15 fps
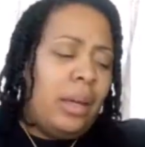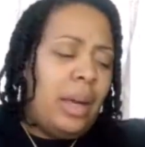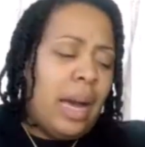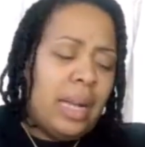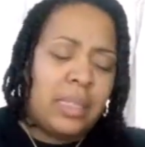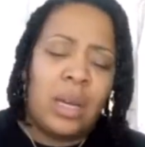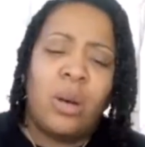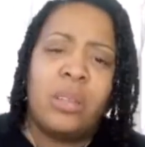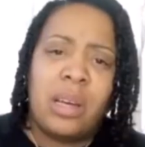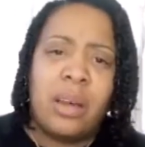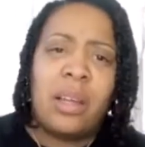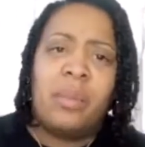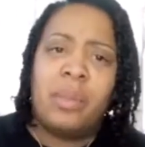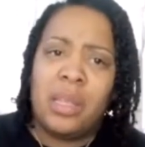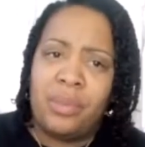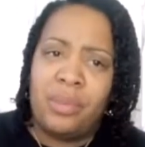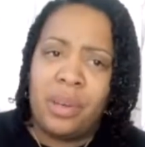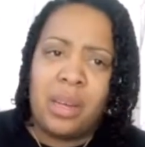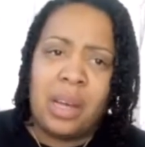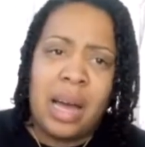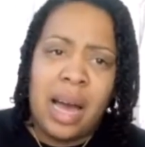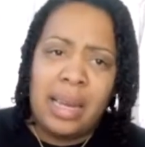I told y'all that
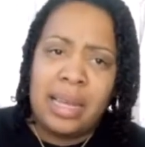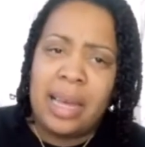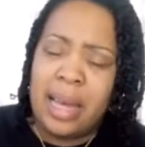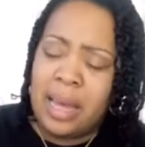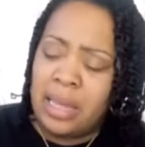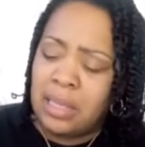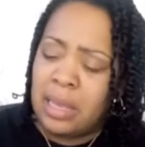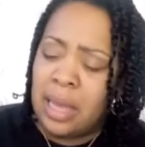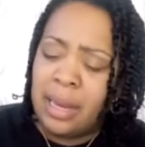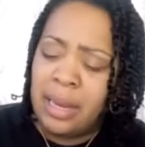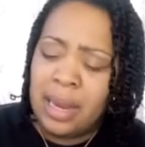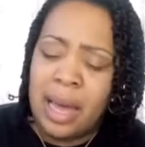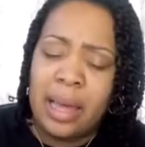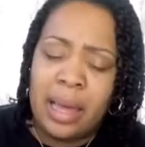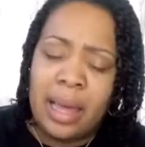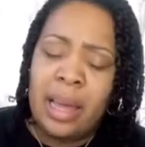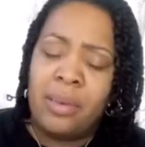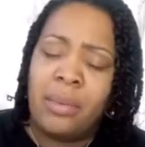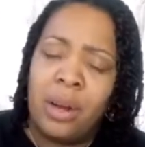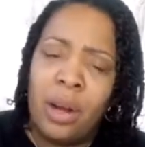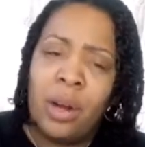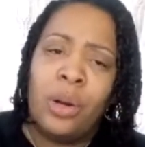motherfucking Holly ass had not
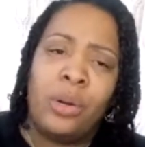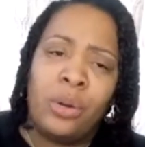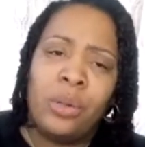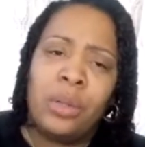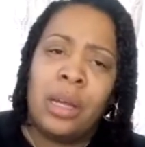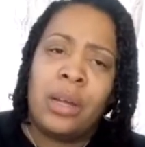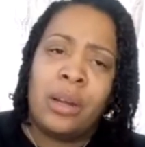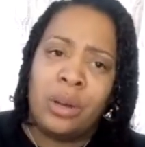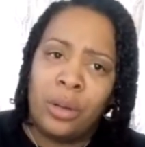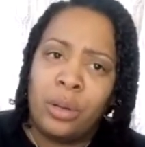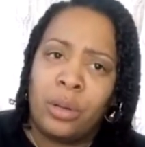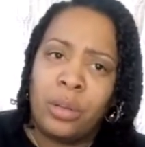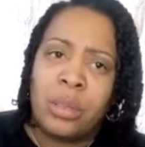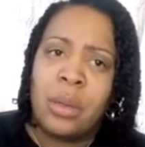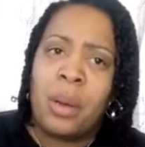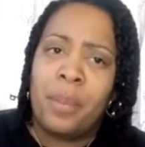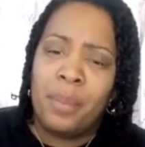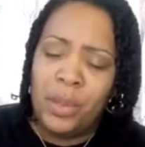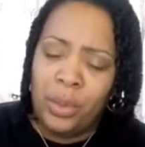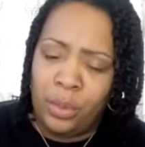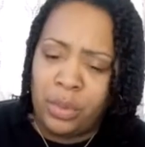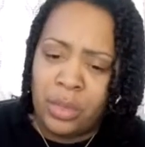ever heard that girl's
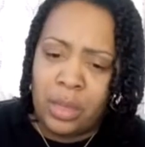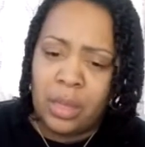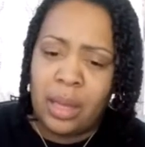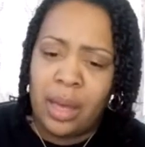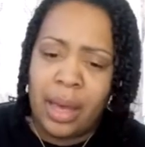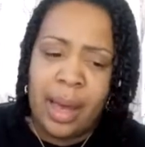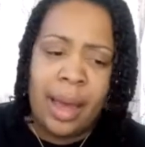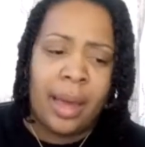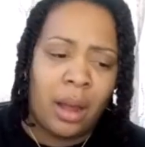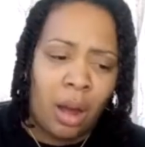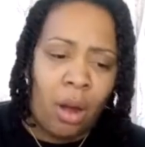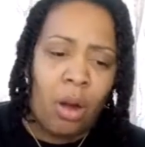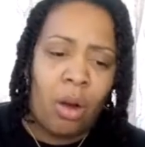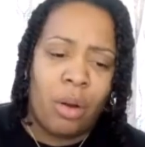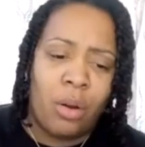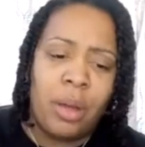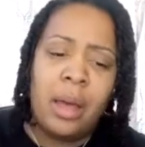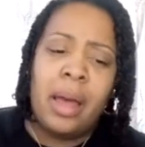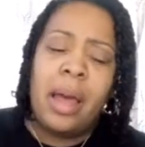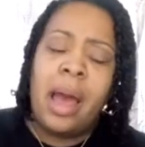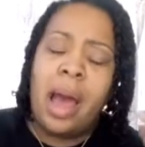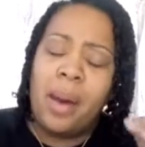music at all.
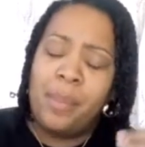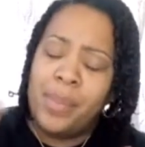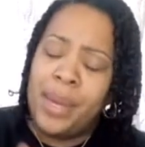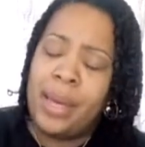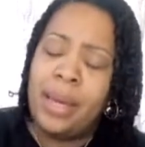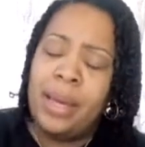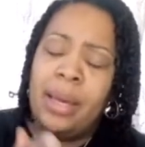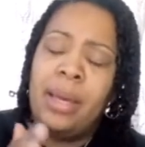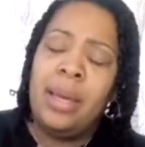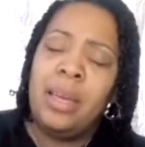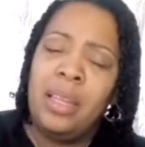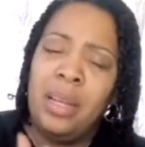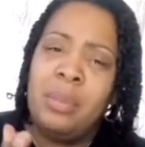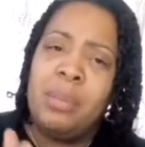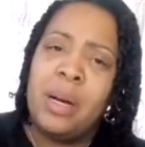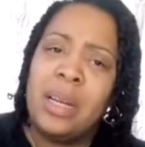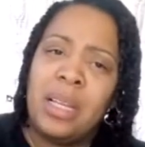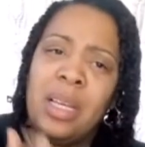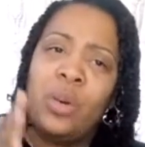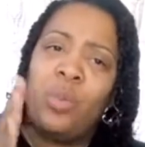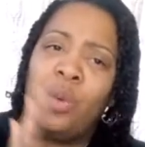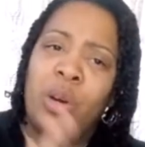I bet any
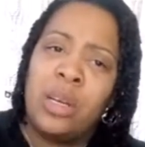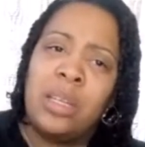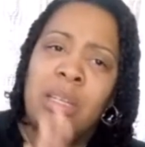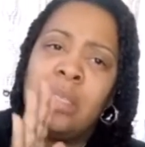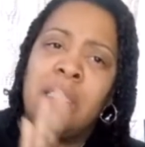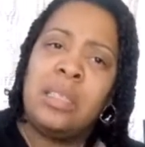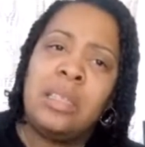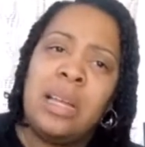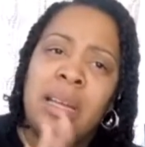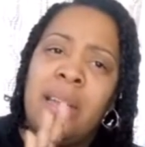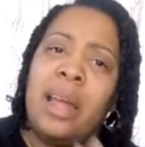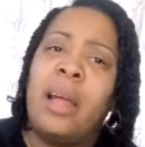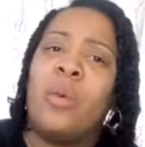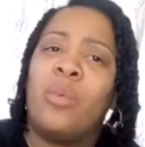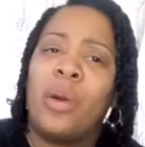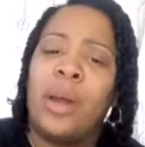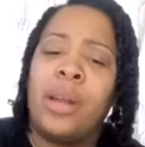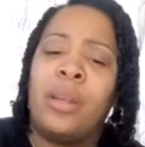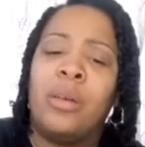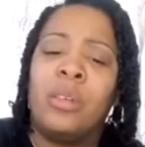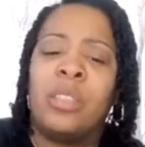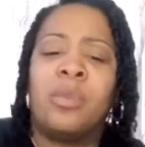money it wasn't until that damn
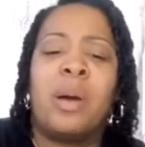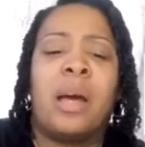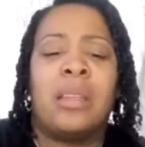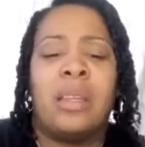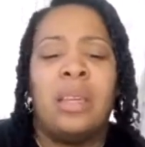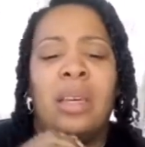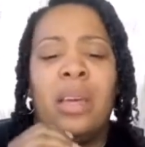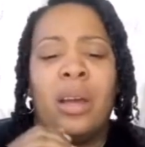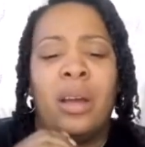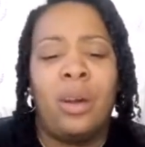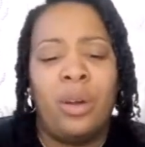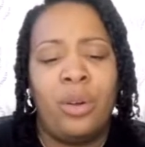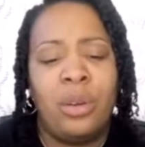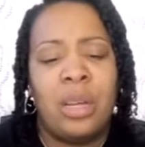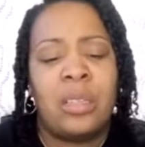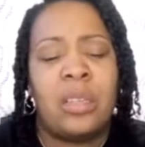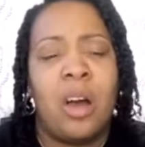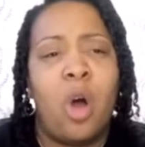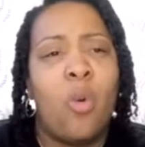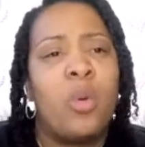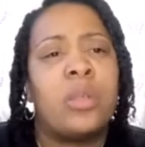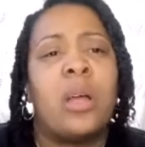radio spot that he had heard that
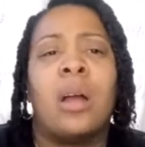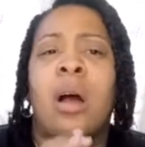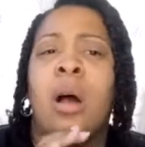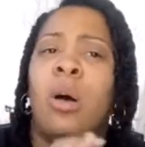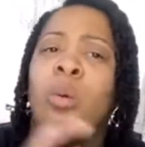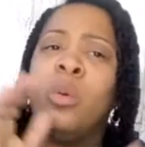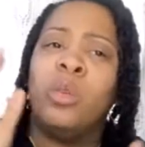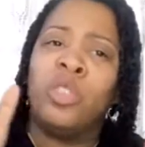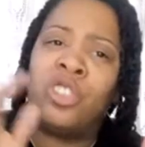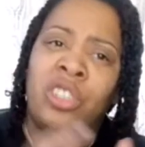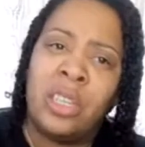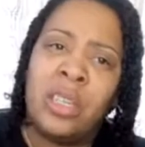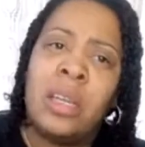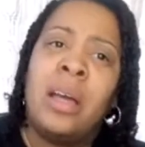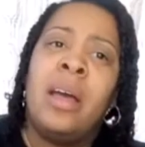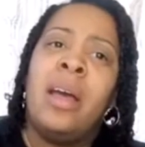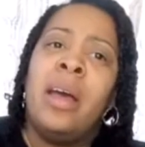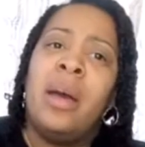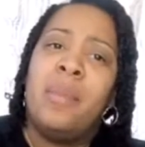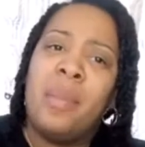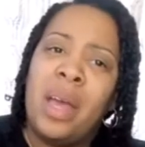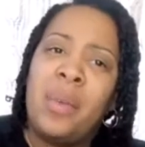song and was like, oh shit,
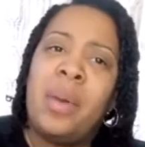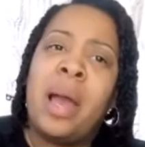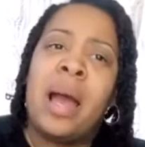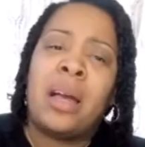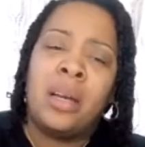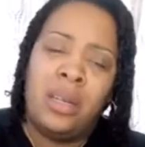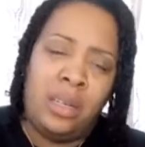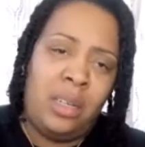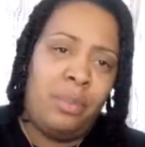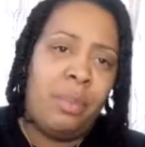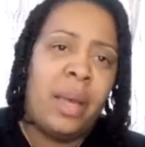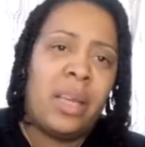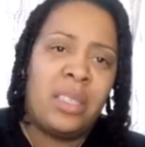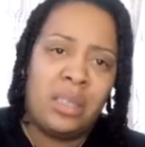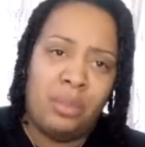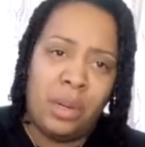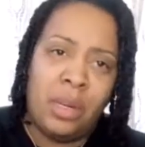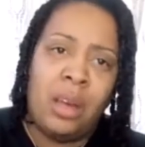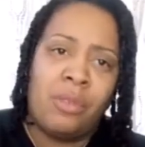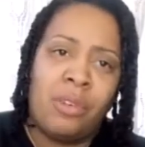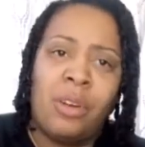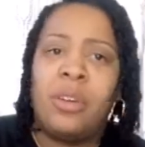maybe I could make some money
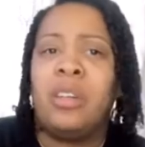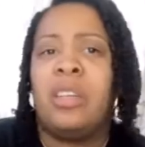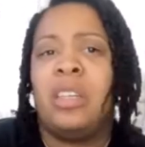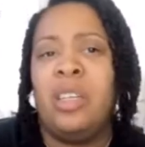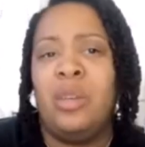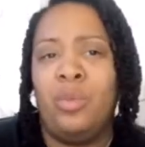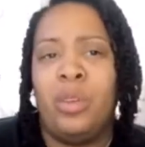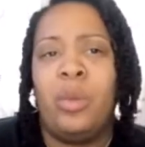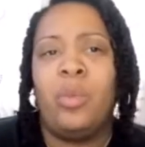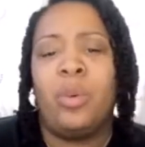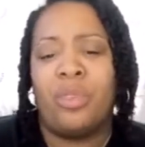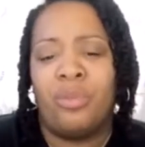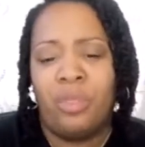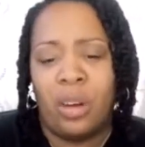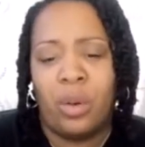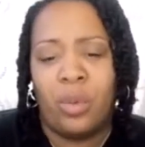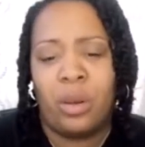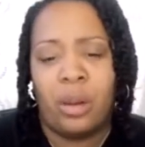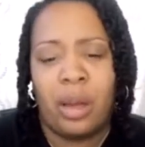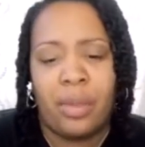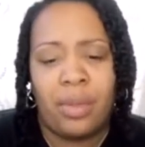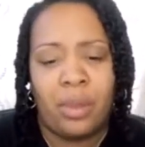off her. And then he really wanted to fuck with
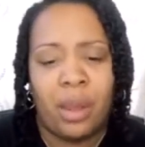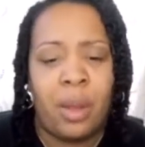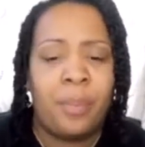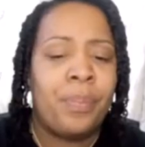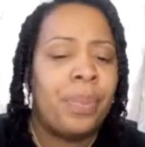her after that.